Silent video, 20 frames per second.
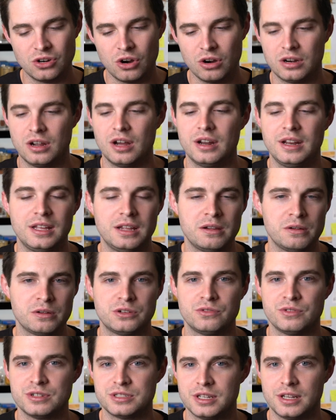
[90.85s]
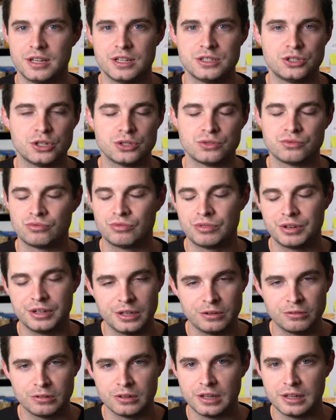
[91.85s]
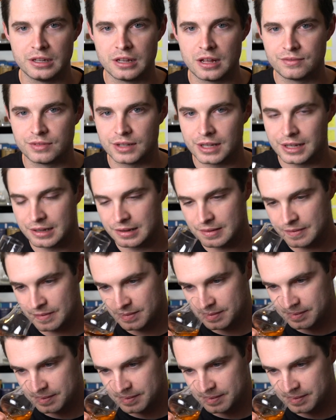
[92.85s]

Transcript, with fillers: dark honey characteristic. Is just really, really lovely.